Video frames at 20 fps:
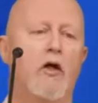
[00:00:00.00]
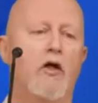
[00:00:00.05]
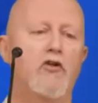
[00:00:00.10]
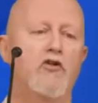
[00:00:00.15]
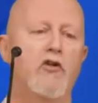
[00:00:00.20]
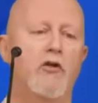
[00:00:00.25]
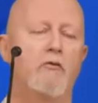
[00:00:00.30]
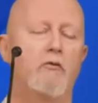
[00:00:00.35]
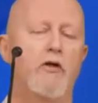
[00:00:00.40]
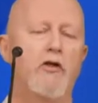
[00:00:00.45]

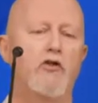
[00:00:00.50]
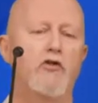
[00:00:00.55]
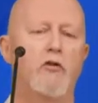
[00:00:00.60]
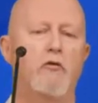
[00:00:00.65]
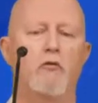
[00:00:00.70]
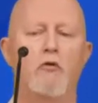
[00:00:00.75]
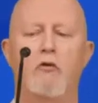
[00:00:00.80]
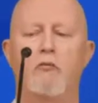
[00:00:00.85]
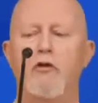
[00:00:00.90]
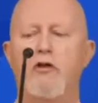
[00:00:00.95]
generation
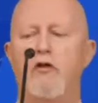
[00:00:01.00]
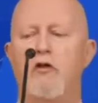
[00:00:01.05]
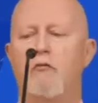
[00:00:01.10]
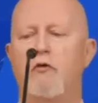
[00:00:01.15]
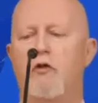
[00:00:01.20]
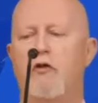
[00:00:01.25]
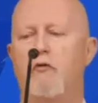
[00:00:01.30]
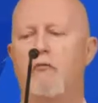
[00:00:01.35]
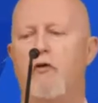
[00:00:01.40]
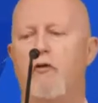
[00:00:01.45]
will become a
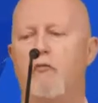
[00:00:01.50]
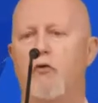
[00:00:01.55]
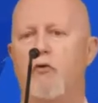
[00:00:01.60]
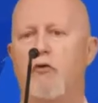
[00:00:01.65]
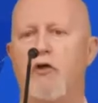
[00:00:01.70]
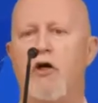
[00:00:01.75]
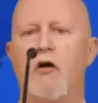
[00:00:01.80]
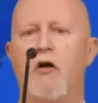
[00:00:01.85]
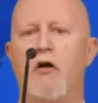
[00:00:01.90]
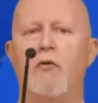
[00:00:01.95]
little bit more
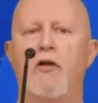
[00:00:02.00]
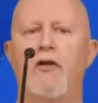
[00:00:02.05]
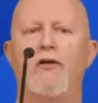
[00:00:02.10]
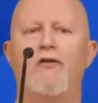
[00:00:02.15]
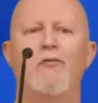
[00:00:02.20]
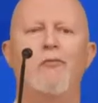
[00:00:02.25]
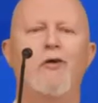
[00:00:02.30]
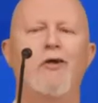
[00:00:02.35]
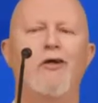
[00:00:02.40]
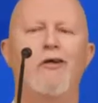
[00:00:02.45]

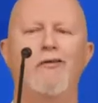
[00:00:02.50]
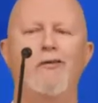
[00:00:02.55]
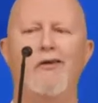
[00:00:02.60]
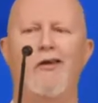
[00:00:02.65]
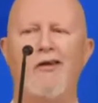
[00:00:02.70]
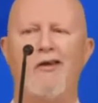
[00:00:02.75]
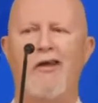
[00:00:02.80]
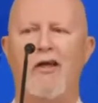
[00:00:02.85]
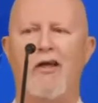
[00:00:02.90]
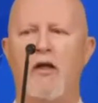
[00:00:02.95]
complex, but
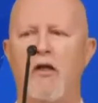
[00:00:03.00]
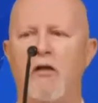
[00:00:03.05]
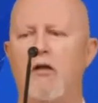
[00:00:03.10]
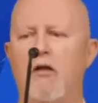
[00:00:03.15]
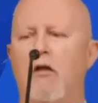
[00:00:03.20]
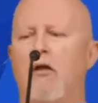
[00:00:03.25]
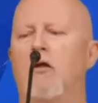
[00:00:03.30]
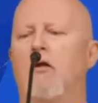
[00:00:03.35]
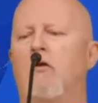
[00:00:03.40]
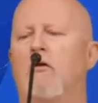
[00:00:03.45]
again,
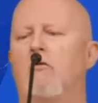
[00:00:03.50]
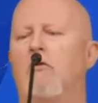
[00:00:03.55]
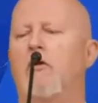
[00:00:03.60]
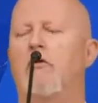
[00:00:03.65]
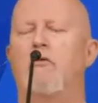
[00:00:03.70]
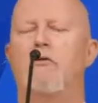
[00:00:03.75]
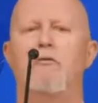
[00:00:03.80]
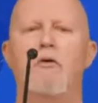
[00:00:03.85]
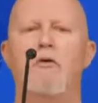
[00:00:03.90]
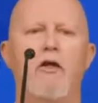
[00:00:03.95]
with
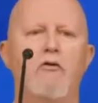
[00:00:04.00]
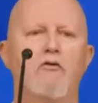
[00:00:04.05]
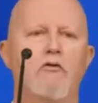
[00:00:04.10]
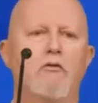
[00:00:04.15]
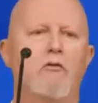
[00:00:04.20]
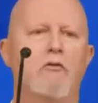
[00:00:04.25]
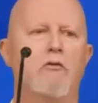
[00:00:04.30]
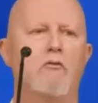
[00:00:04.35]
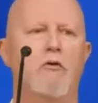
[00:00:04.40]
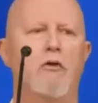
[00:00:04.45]
the right
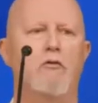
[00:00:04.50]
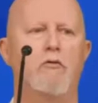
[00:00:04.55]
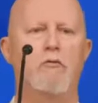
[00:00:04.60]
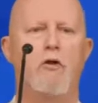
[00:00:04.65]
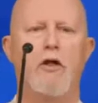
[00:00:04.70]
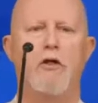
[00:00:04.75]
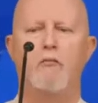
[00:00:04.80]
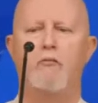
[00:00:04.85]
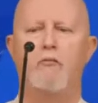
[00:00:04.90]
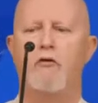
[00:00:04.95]
tool, with the
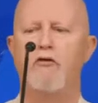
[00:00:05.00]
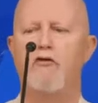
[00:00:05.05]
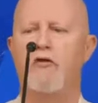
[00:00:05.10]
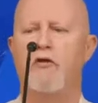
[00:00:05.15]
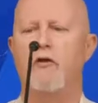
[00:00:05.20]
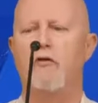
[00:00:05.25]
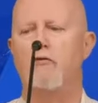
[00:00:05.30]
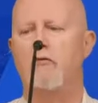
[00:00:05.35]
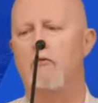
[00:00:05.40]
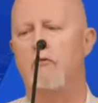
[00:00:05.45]
right
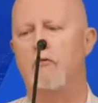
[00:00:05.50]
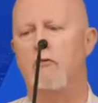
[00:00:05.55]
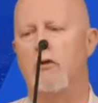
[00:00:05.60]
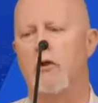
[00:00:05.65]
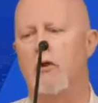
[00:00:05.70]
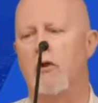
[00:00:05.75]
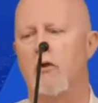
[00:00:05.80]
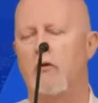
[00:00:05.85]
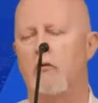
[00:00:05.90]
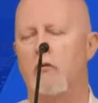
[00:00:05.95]
bursting tool,
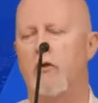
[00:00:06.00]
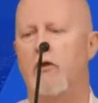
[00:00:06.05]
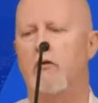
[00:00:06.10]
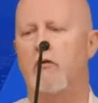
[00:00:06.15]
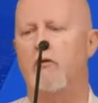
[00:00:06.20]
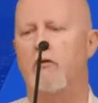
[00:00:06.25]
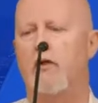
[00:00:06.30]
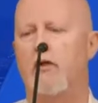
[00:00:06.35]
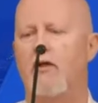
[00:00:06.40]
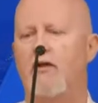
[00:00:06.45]
we
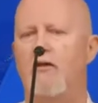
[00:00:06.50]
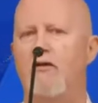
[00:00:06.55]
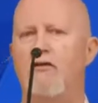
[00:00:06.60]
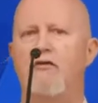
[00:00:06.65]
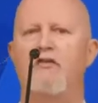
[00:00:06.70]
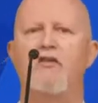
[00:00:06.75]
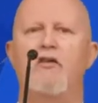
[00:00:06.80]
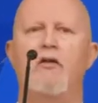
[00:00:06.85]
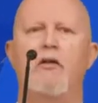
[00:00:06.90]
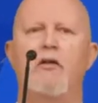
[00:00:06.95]
can
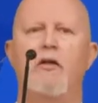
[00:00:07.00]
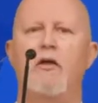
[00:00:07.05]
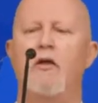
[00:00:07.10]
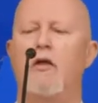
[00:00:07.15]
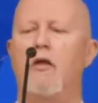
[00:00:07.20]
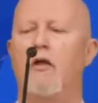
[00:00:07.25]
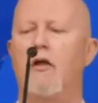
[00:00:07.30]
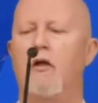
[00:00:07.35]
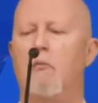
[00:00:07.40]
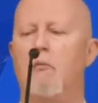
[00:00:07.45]
easily
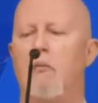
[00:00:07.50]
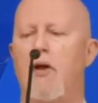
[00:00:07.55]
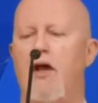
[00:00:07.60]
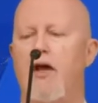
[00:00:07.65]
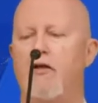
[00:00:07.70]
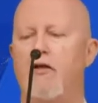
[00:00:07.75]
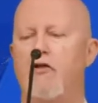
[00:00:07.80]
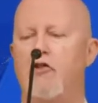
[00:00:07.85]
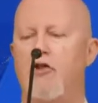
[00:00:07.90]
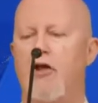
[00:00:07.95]

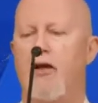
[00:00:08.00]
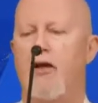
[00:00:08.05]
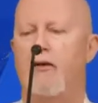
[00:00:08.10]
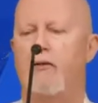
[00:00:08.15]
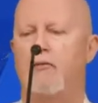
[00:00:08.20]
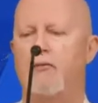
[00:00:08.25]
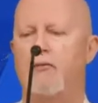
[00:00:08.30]
manage that.